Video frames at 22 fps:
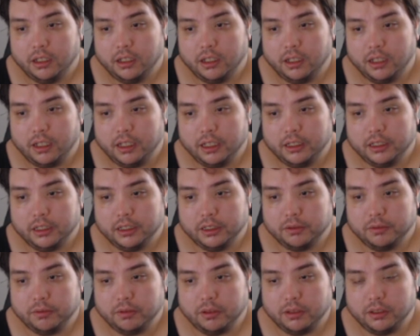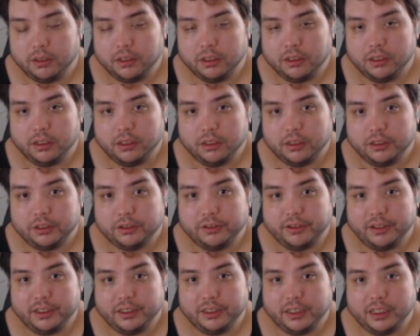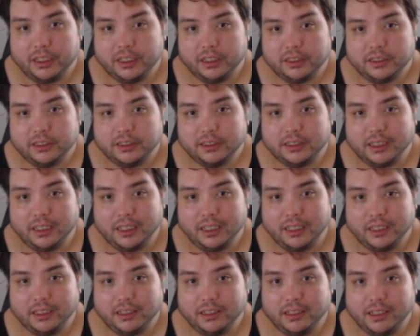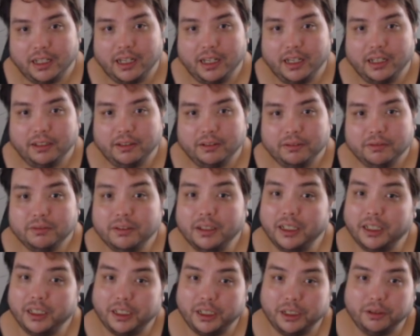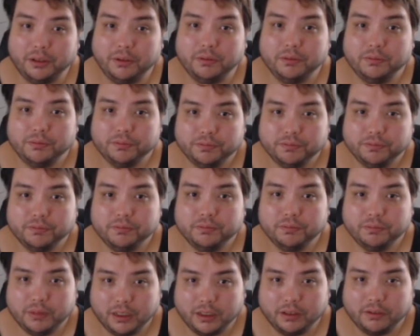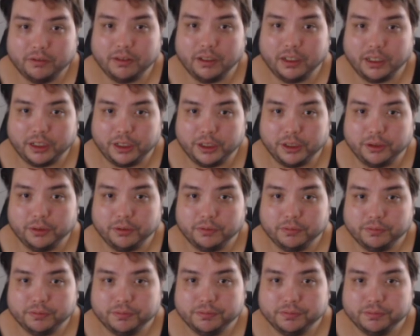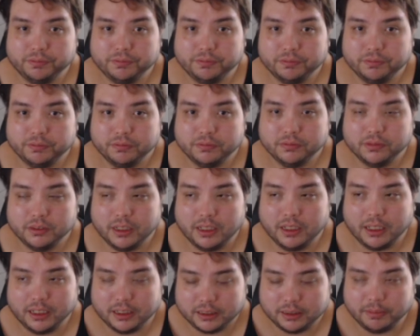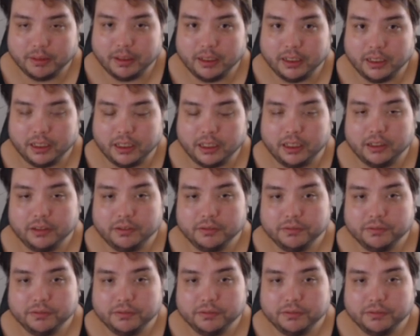I just want to stretch out and say, hey, thank you. Big thank you. That's the main thing.